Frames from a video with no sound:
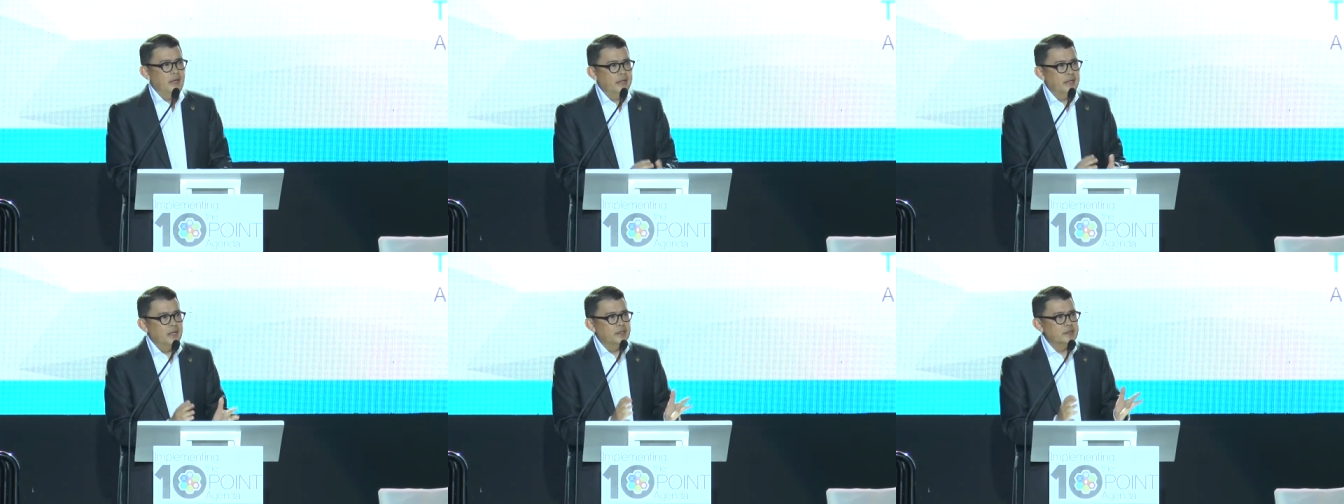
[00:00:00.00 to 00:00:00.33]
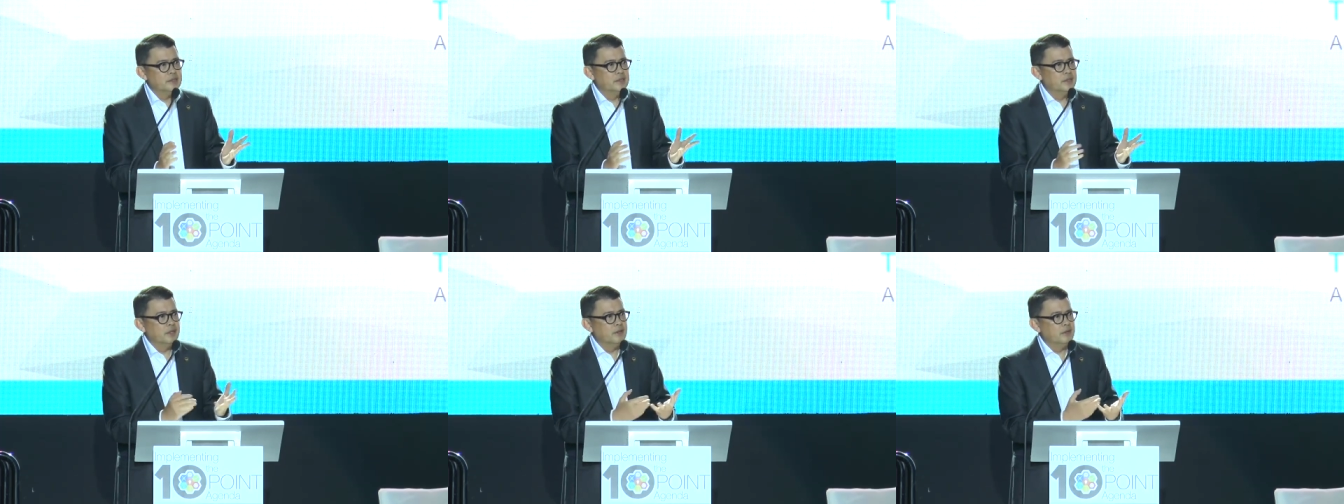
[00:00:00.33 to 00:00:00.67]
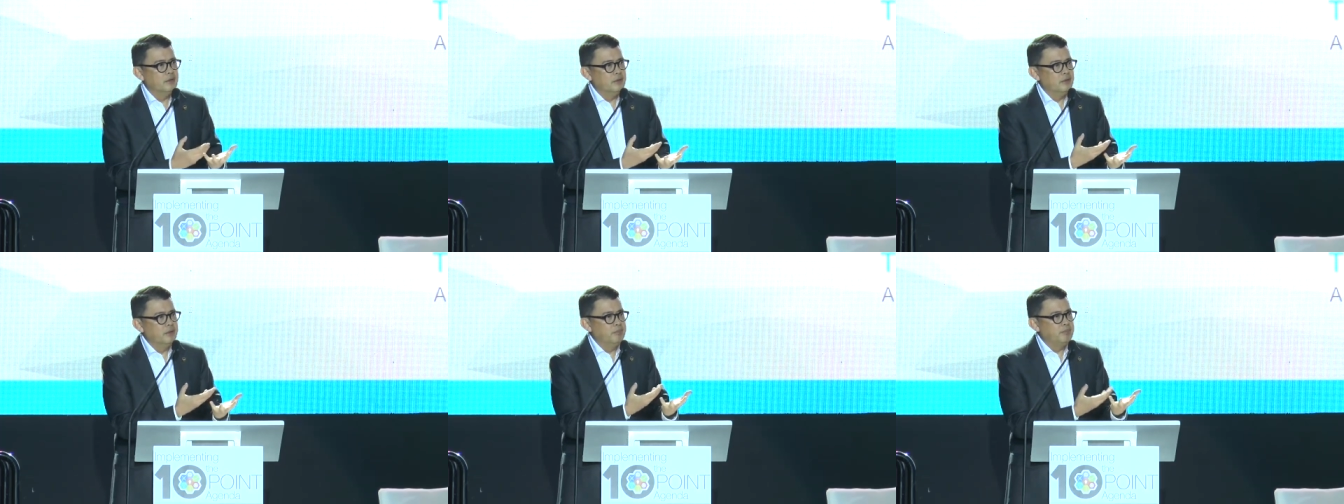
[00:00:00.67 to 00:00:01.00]
against
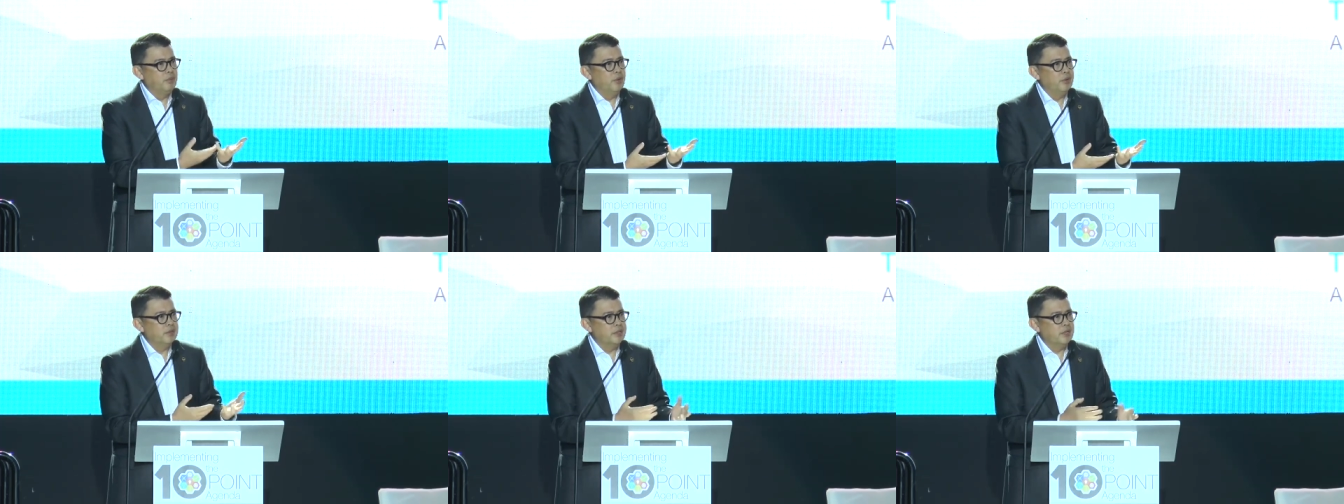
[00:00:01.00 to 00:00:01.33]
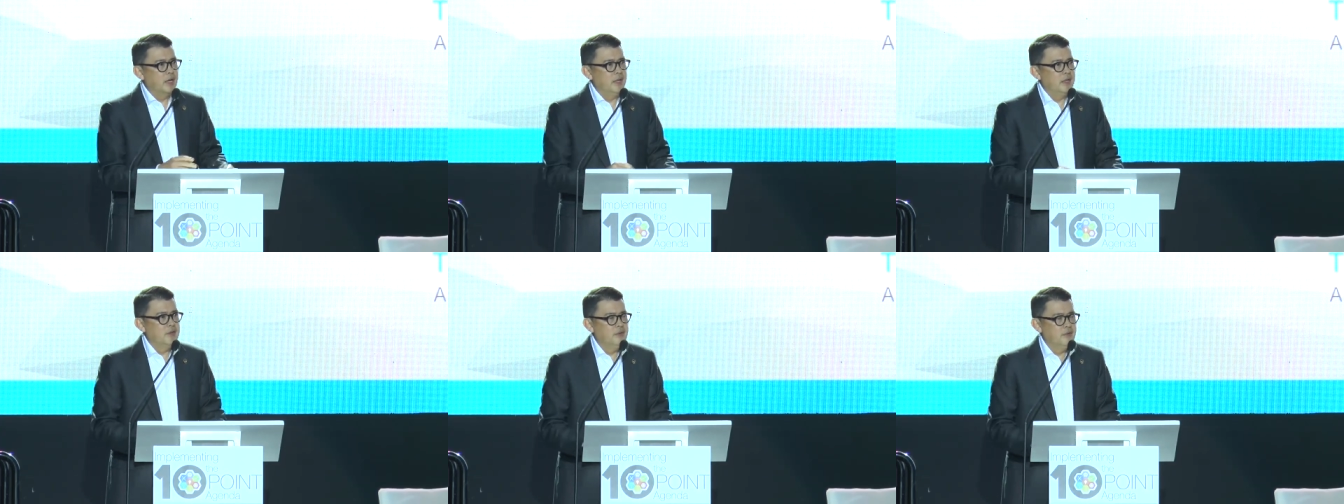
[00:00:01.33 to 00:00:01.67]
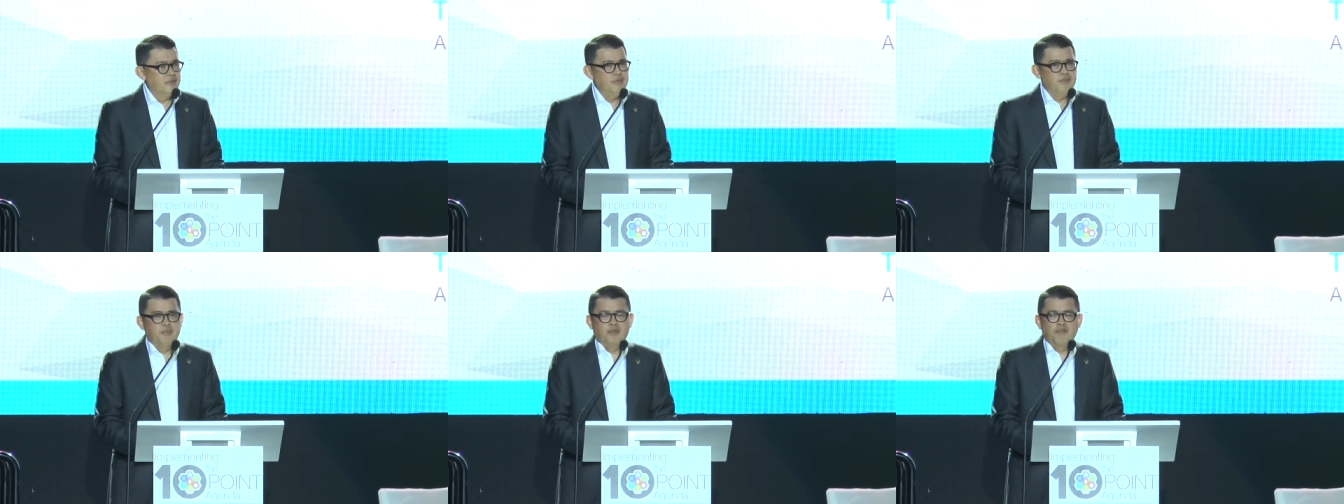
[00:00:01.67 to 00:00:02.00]
their report card
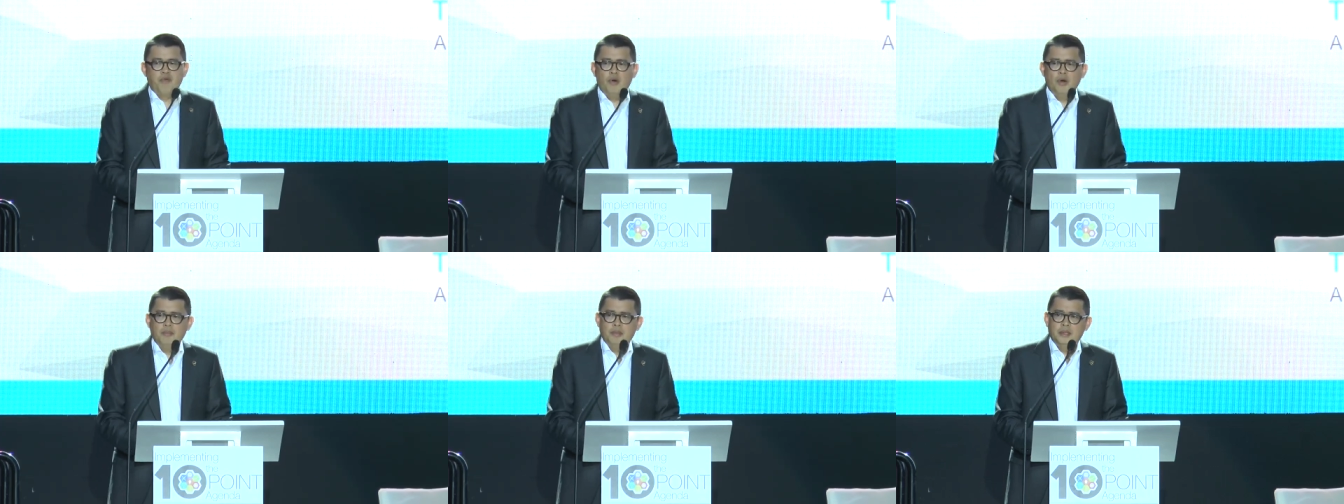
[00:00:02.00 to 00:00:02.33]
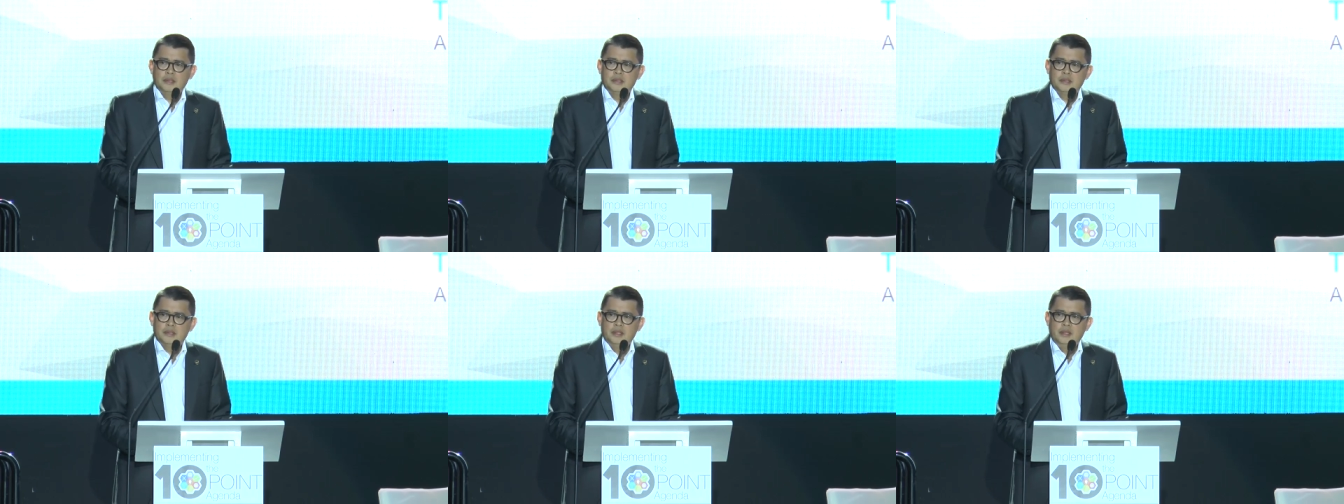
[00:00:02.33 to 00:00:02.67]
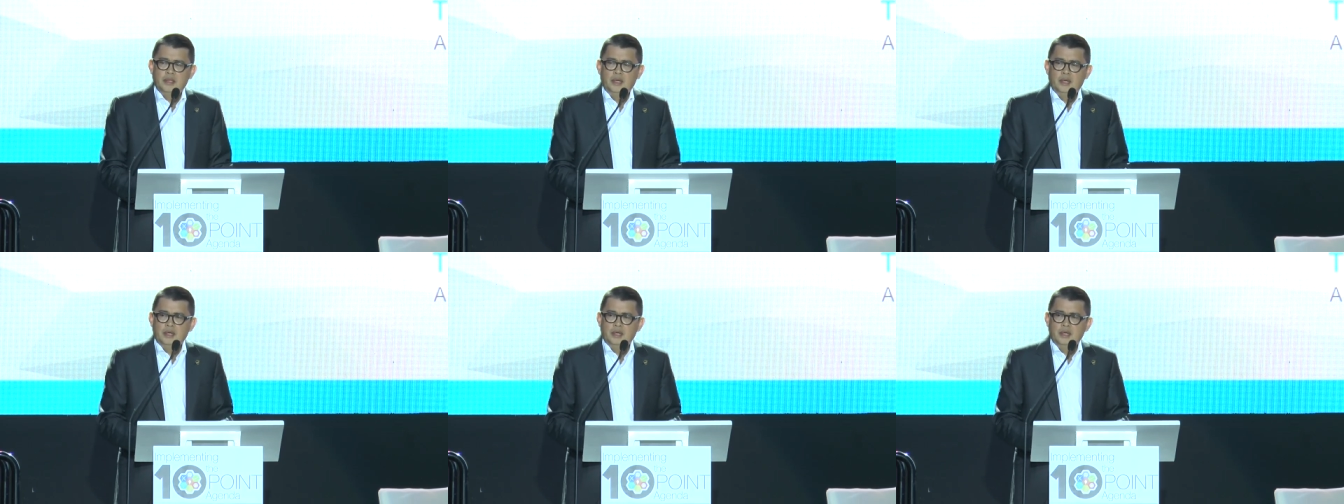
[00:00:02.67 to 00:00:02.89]
of performance.